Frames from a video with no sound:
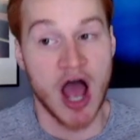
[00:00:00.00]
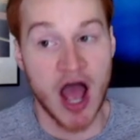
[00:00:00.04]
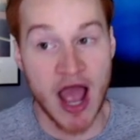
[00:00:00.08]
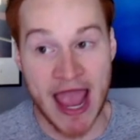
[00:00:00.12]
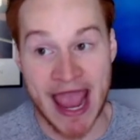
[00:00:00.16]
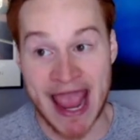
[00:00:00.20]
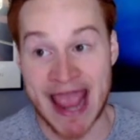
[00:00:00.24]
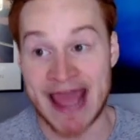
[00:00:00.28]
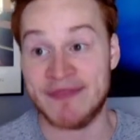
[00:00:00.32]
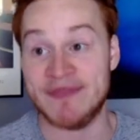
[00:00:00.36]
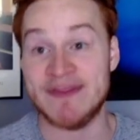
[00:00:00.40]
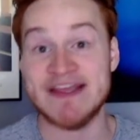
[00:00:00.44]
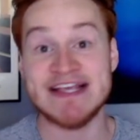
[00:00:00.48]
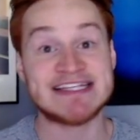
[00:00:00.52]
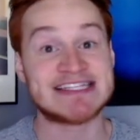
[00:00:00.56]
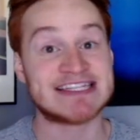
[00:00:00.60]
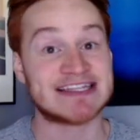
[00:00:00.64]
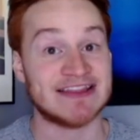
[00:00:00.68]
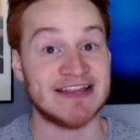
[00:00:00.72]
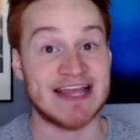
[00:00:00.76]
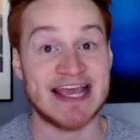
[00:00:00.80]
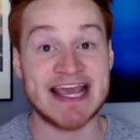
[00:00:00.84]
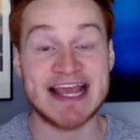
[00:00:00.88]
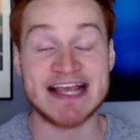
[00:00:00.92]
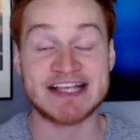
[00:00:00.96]
And these
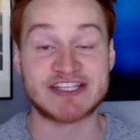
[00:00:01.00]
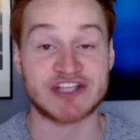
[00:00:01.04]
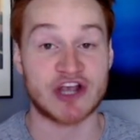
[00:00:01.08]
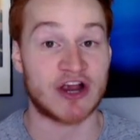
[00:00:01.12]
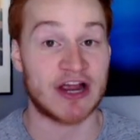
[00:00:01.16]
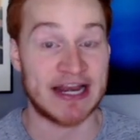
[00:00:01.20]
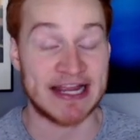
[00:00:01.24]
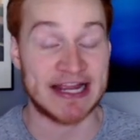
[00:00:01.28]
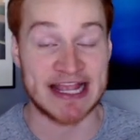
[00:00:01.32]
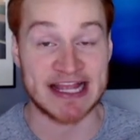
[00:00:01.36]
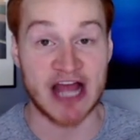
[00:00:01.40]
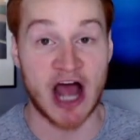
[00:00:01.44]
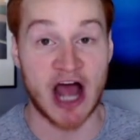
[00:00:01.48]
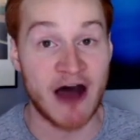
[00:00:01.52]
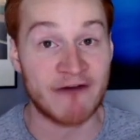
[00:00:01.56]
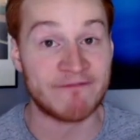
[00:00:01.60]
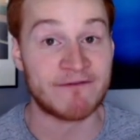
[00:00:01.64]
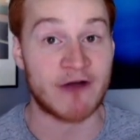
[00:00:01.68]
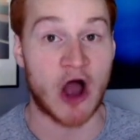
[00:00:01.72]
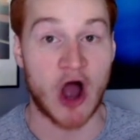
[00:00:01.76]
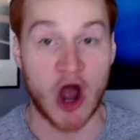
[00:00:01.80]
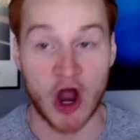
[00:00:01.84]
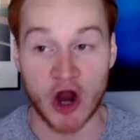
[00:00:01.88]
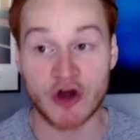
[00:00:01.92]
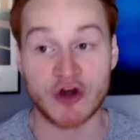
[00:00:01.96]
leagues are going to get
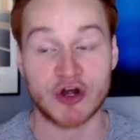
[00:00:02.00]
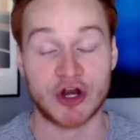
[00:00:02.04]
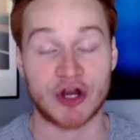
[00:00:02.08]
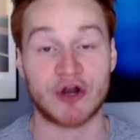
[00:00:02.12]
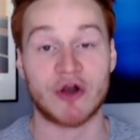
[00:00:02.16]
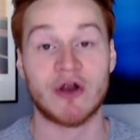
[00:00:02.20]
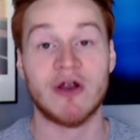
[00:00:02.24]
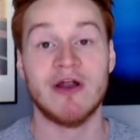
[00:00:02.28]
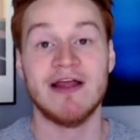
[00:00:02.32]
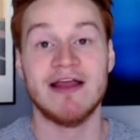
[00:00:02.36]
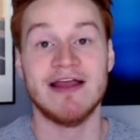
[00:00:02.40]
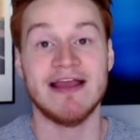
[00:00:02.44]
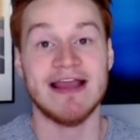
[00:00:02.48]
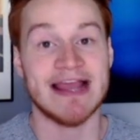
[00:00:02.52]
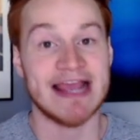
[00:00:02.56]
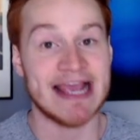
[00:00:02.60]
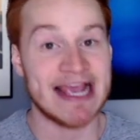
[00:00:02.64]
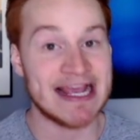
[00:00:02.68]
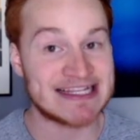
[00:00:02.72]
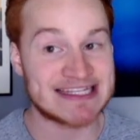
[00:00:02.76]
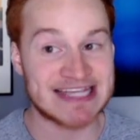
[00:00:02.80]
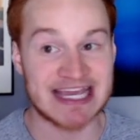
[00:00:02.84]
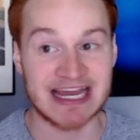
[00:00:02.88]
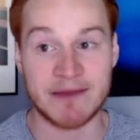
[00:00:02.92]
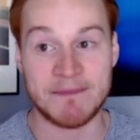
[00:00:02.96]
harder.
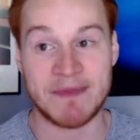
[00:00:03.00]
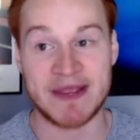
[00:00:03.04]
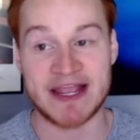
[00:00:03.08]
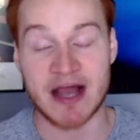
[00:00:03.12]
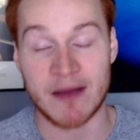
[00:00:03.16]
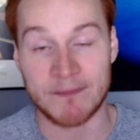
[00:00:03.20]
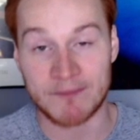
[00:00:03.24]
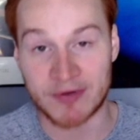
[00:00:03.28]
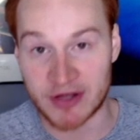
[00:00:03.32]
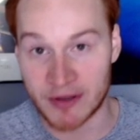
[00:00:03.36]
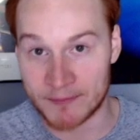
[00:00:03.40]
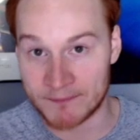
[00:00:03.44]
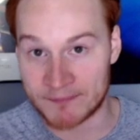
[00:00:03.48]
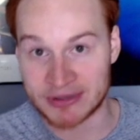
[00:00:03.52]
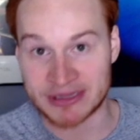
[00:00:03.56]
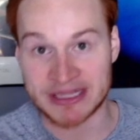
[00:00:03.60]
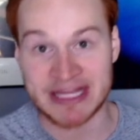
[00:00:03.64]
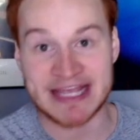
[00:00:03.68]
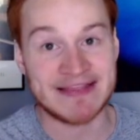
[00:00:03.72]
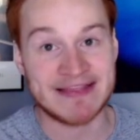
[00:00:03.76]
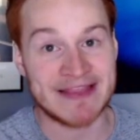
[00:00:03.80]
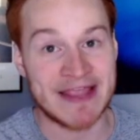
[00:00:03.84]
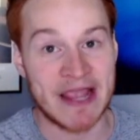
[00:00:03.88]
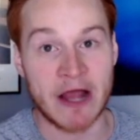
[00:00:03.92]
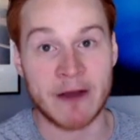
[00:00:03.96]
It's going to become
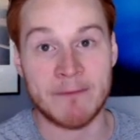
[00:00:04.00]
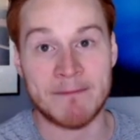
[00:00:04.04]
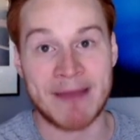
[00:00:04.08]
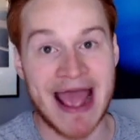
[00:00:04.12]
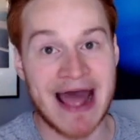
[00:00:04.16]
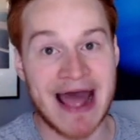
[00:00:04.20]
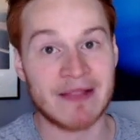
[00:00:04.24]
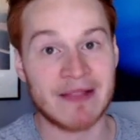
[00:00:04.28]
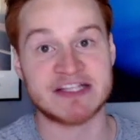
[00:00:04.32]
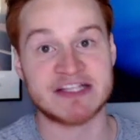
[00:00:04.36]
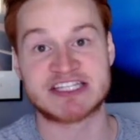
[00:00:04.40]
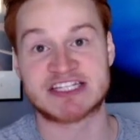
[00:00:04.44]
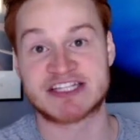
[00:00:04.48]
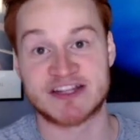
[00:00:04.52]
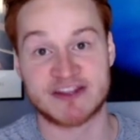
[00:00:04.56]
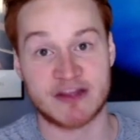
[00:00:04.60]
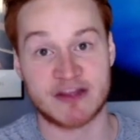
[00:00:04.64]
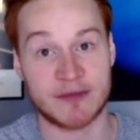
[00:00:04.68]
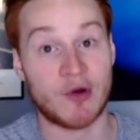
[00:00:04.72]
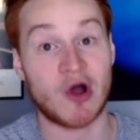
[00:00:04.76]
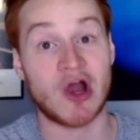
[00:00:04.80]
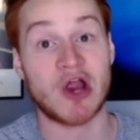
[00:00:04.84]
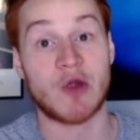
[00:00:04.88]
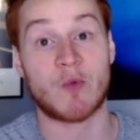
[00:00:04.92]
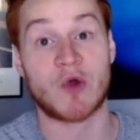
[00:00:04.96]
completely unbalanced to the
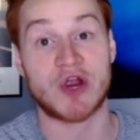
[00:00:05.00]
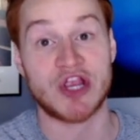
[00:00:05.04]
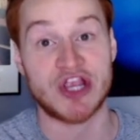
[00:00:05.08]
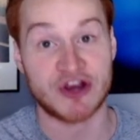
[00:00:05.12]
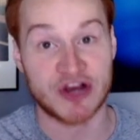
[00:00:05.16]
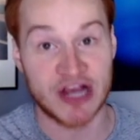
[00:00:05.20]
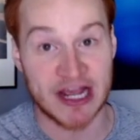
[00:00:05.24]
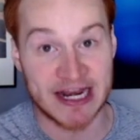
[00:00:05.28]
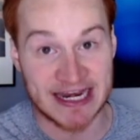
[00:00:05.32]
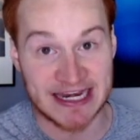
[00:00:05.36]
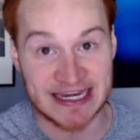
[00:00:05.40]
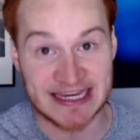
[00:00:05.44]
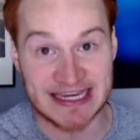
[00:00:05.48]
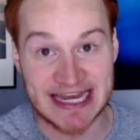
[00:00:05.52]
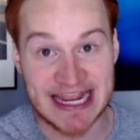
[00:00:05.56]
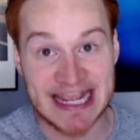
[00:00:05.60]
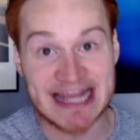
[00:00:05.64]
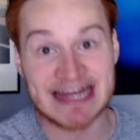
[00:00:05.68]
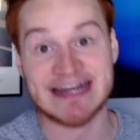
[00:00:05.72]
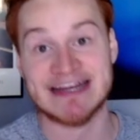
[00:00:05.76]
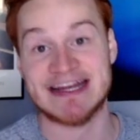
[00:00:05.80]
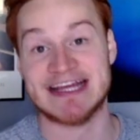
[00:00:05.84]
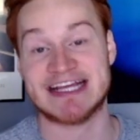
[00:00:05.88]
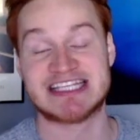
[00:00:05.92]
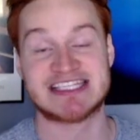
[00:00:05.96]
point where you're going to need
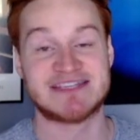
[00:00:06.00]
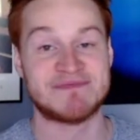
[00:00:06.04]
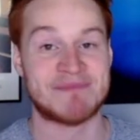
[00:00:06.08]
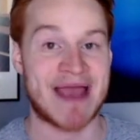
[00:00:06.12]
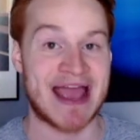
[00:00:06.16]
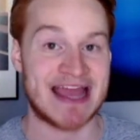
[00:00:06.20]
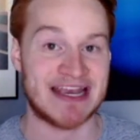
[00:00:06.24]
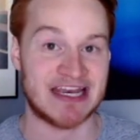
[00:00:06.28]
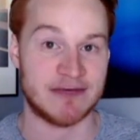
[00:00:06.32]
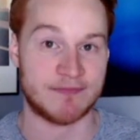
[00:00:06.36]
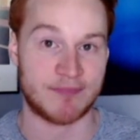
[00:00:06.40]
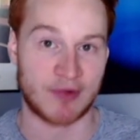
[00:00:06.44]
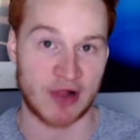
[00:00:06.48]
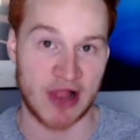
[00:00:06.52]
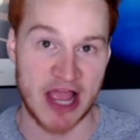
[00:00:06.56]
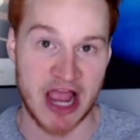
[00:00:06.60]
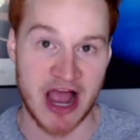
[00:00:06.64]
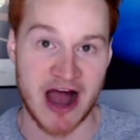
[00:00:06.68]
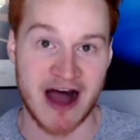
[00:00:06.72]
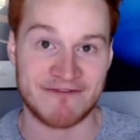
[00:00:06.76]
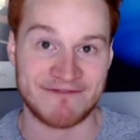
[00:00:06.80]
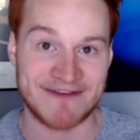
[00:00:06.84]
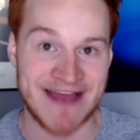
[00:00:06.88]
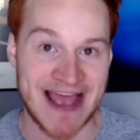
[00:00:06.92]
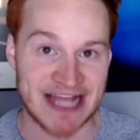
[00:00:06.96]
an expanded
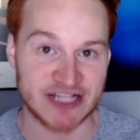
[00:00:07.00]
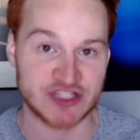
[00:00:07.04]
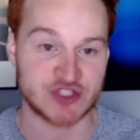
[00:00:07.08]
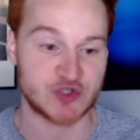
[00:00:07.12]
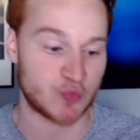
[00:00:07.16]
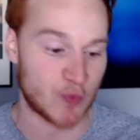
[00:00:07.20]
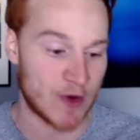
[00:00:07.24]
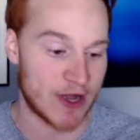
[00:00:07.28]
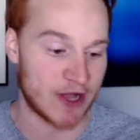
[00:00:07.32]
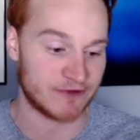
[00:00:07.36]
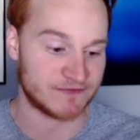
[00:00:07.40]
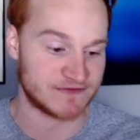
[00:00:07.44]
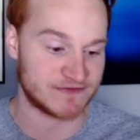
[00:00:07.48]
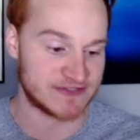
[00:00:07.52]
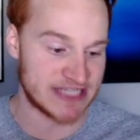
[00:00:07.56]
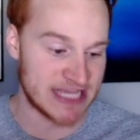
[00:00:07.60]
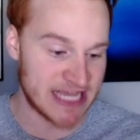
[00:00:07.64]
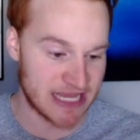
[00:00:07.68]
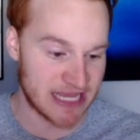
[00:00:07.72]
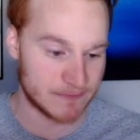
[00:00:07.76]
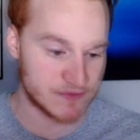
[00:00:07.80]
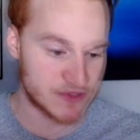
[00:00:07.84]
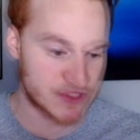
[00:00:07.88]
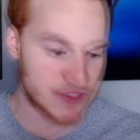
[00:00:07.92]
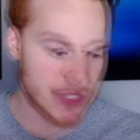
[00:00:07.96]
playoff at 12
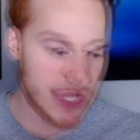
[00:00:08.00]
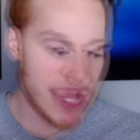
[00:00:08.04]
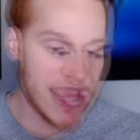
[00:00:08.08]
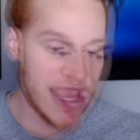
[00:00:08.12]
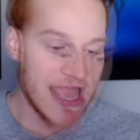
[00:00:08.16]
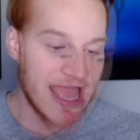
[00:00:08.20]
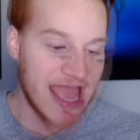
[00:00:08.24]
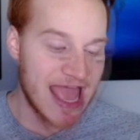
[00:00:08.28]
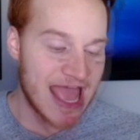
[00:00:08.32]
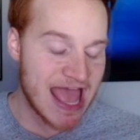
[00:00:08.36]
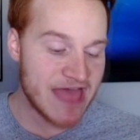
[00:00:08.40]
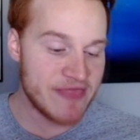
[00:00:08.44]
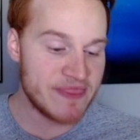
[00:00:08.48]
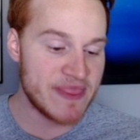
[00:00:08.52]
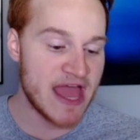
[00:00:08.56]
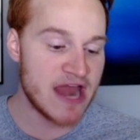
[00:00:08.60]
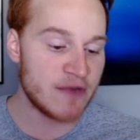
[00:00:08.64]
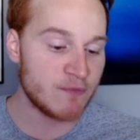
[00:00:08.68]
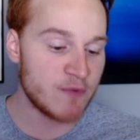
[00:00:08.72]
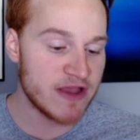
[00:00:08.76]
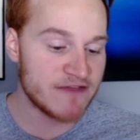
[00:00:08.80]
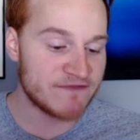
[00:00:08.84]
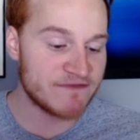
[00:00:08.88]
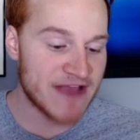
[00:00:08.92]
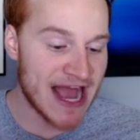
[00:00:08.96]
teams. And then
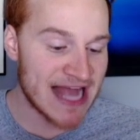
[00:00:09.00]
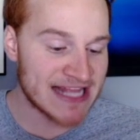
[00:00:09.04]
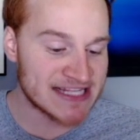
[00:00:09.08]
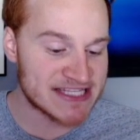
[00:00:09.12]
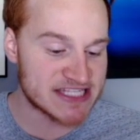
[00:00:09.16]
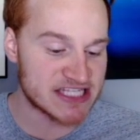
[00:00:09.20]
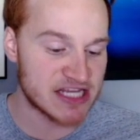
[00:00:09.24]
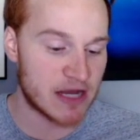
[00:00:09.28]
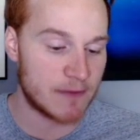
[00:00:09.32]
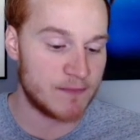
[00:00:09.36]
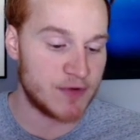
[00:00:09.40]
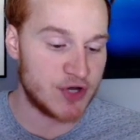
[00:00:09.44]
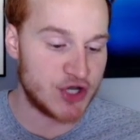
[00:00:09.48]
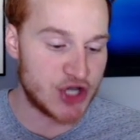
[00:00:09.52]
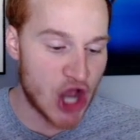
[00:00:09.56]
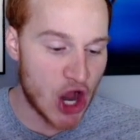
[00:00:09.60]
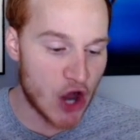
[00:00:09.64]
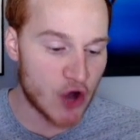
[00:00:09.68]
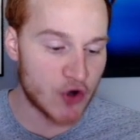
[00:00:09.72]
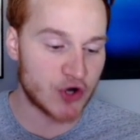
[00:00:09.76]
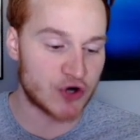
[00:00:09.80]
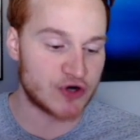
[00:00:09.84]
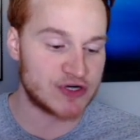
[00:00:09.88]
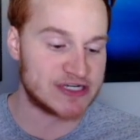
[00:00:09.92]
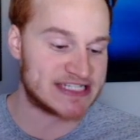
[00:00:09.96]
we've got some
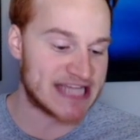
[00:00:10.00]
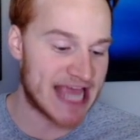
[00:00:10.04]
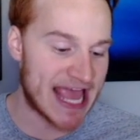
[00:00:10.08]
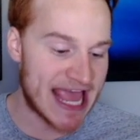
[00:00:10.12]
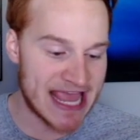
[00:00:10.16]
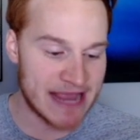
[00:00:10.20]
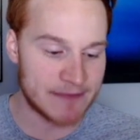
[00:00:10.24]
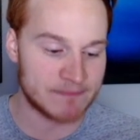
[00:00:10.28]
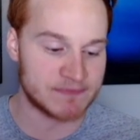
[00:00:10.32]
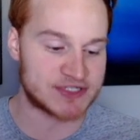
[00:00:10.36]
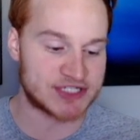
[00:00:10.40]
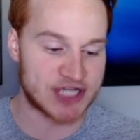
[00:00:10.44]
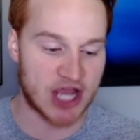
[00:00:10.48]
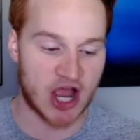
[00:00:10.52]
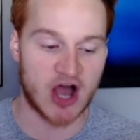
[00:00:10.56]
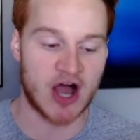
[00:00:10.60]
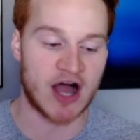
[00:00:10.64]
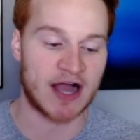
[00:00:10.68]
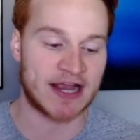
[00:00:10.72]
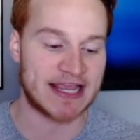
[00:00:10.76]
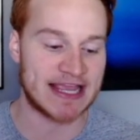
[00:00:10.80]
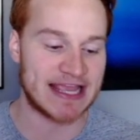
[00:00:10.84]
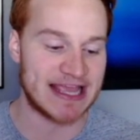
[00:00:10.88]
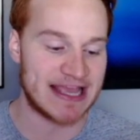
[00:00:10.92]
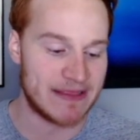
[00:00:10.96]
Notre Dame
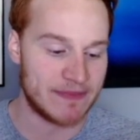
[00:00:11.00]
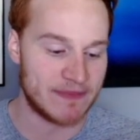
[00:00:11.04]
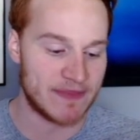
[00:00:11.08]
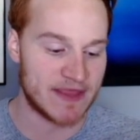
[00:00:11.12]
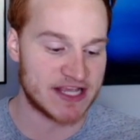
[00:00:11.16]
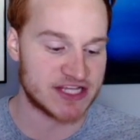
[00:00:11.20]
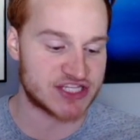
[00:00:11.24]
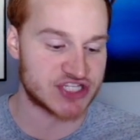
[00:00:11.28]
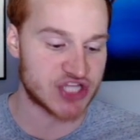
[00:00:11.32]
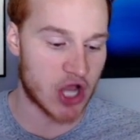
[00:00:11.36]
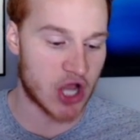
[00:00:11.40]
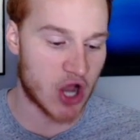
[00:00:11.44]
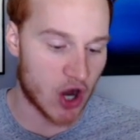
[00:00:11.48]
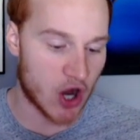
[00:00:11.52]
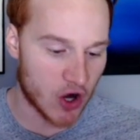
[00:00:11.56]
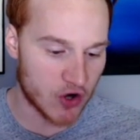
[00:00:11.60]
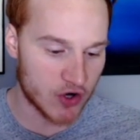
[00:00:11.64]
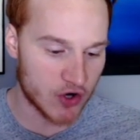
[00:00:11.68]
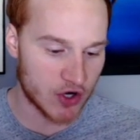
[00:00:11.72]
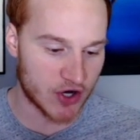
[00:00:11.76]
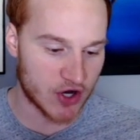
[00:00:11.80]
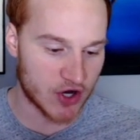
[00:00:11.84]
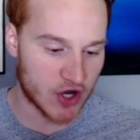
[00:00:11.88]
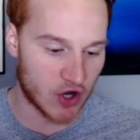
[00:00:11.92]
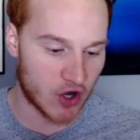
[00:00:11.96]
talk in this
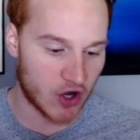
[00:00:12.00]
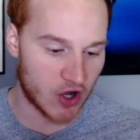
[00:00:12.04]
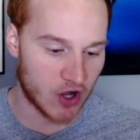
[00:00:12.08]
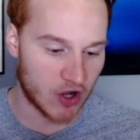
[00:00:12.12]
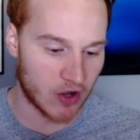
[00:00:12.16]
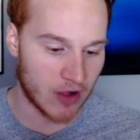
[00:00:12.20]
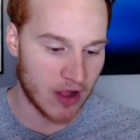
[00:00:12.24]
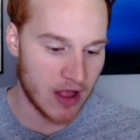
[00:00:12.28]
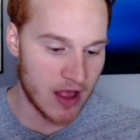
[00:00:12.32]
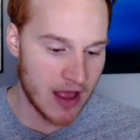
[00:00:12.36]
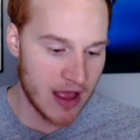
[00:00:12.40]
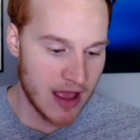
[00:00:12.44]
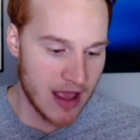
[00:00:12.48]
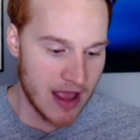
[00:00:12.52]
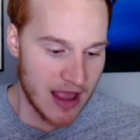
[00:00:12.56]
article.